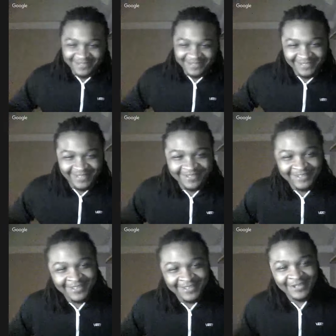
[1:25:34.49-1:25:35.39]
Like
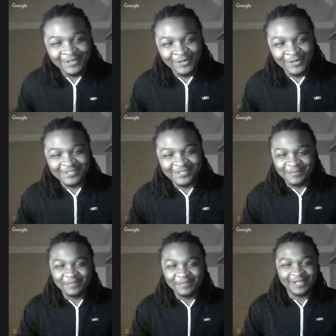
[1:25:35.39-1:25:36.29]
some
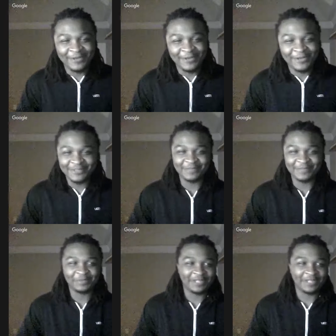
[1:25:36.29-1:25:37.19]
people I know, some people
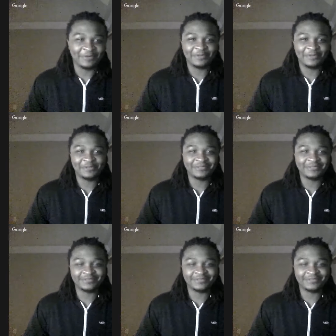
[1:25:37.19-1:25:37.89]
I don't know, and then